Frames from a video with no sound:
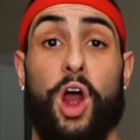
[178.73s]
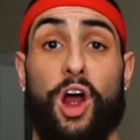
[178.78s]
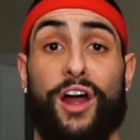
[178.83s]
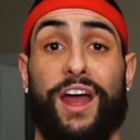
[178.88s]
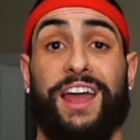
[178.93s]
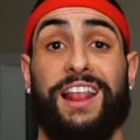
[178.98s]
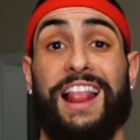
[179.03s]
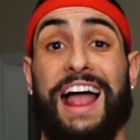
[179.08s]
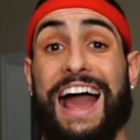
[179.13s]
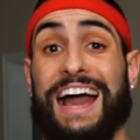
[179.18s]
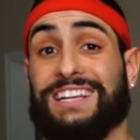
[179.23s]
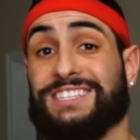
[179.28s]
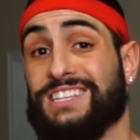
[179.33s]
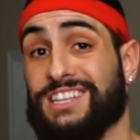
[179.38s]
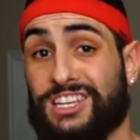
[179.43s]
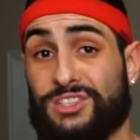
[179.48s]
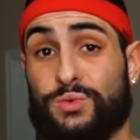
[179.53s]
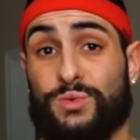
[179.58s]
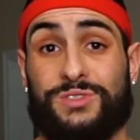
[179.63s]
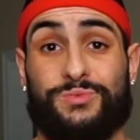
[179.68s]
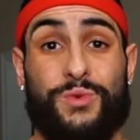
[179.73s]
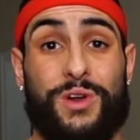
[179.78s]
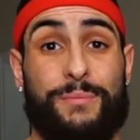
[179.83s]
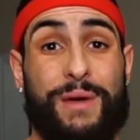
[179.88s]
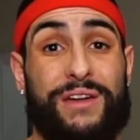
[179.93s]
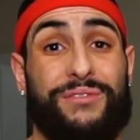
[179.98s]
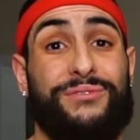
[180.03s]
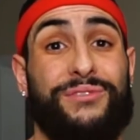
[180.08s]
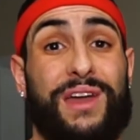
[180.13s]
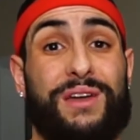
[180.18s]
All right, last, and this one's one of
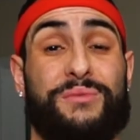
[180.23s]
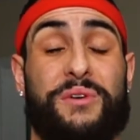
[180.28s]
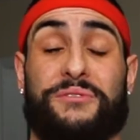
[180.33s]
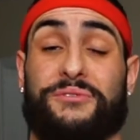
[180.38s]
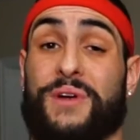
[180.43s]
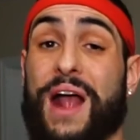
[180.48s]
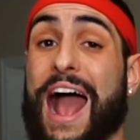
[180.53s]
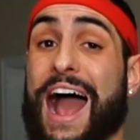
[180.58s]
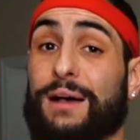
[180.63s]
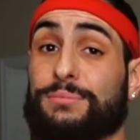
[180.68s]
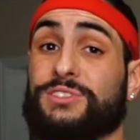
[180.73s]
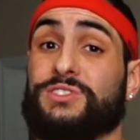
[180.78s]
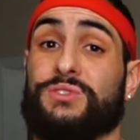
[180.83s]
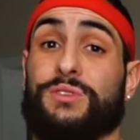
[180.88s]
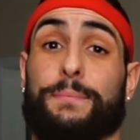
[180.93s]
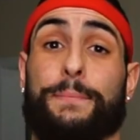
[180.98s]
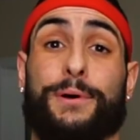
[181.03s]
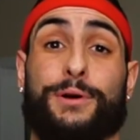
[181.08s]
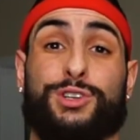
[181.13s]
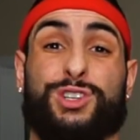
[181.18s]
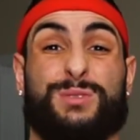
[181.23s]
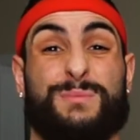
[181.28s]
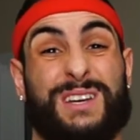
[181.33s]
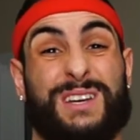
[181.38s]
my favorite for absolutely pushing